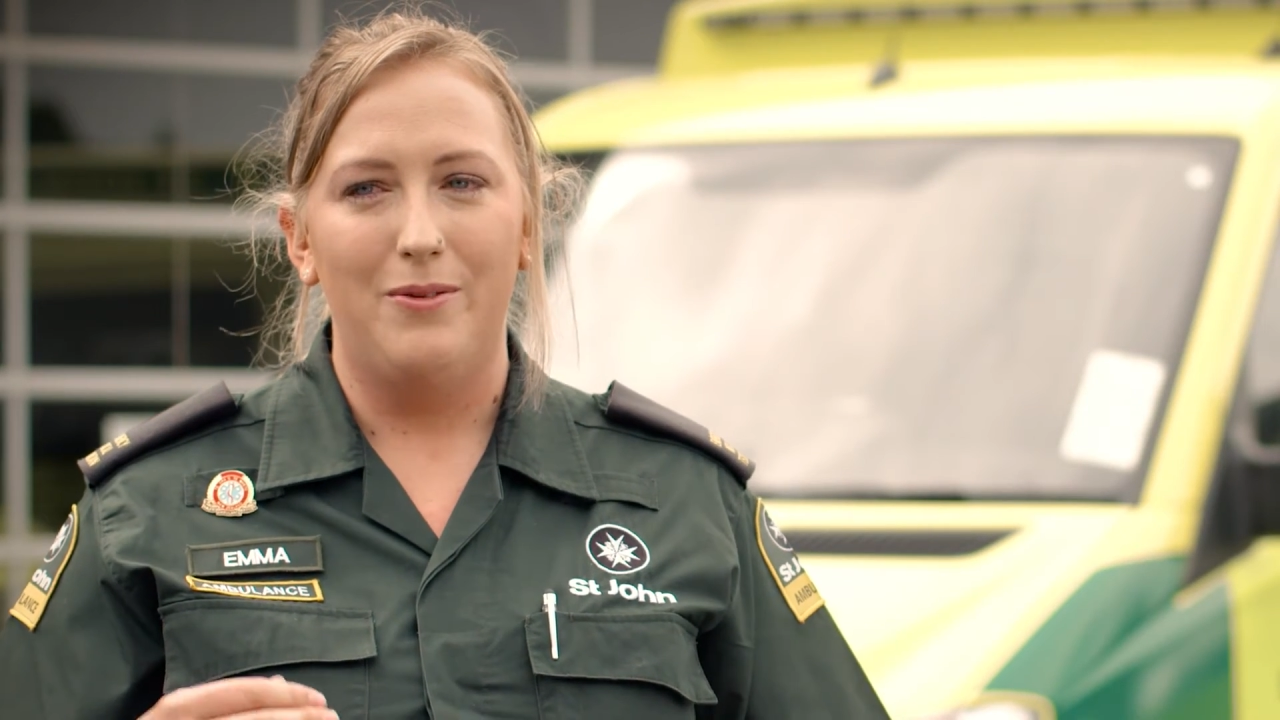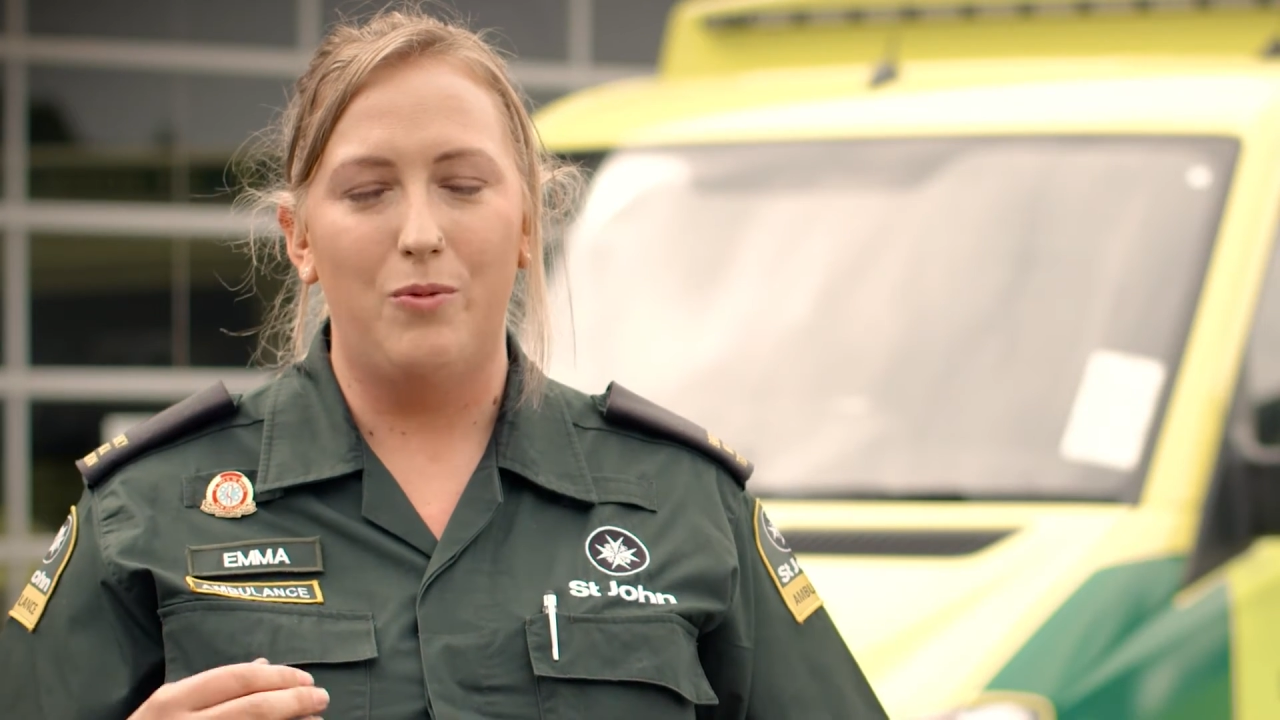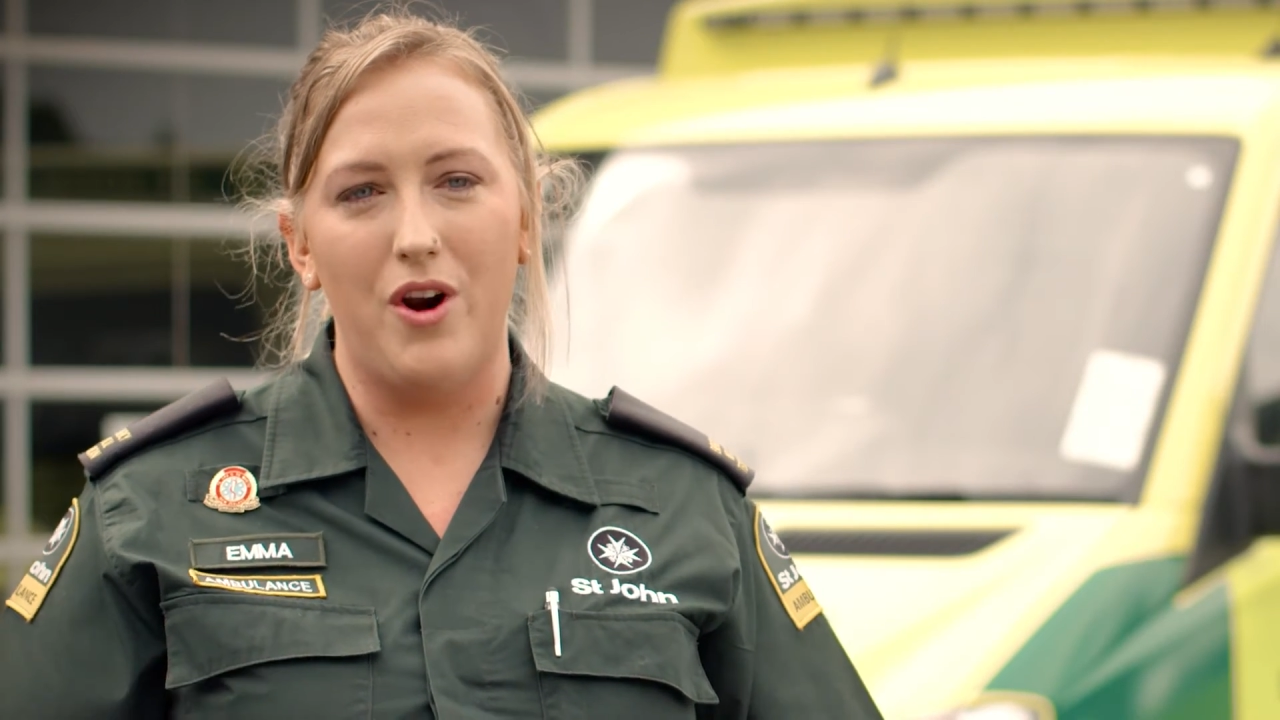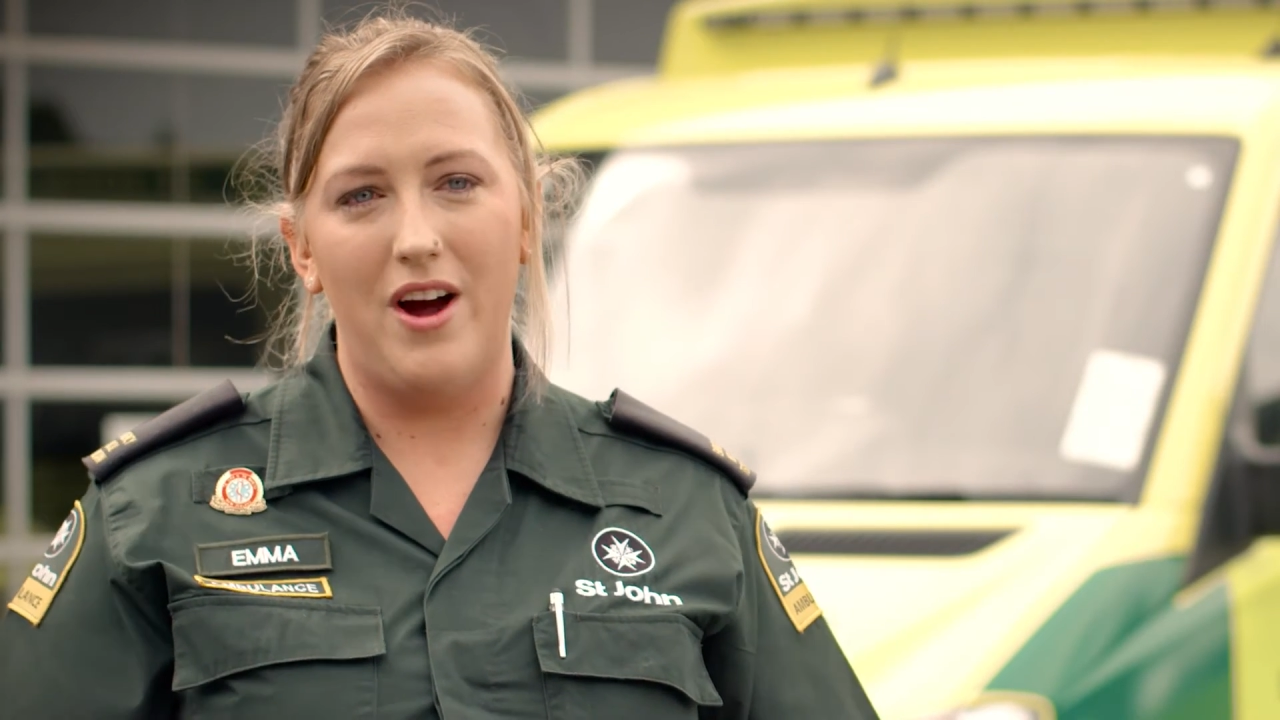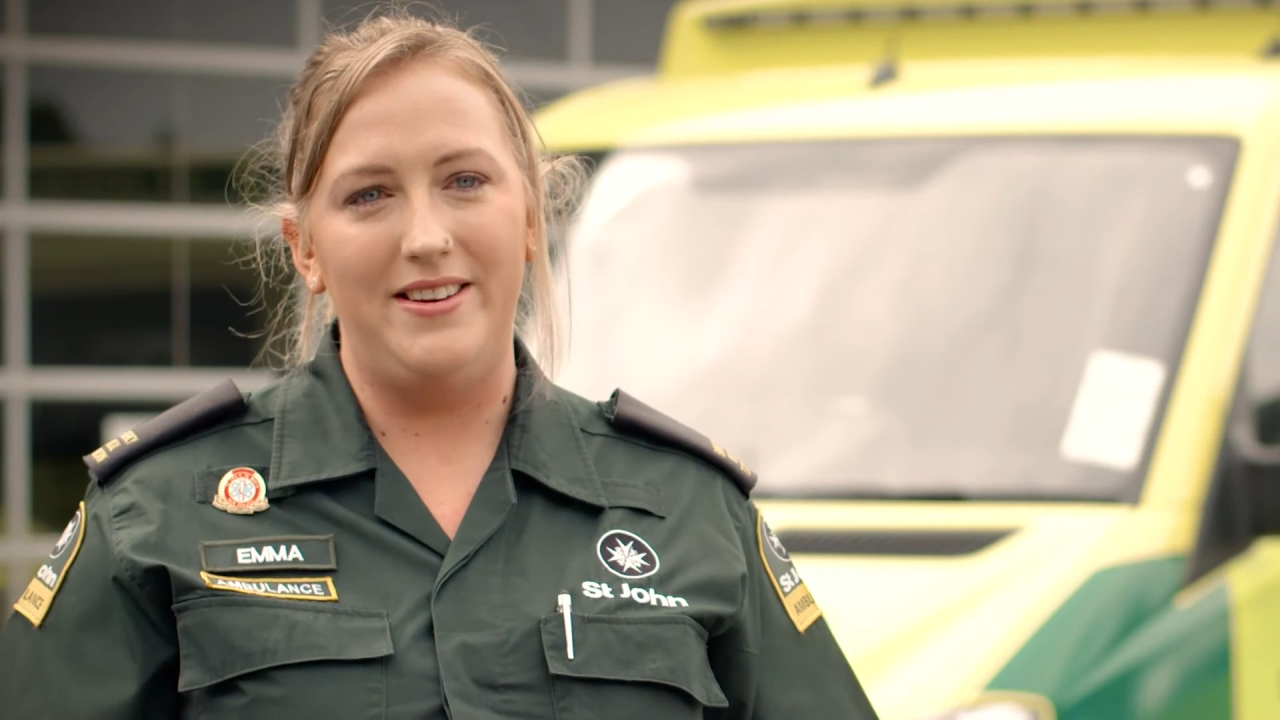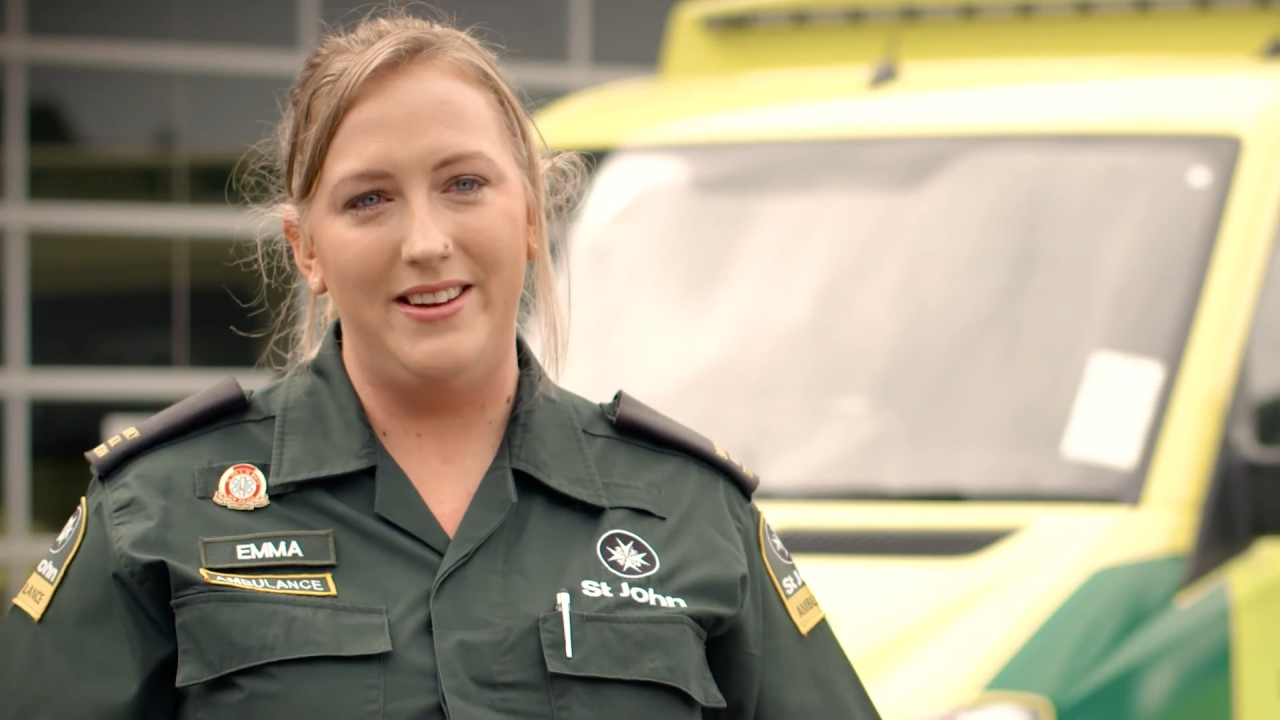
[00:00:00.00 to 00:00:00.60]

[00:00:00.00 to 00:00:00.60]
what I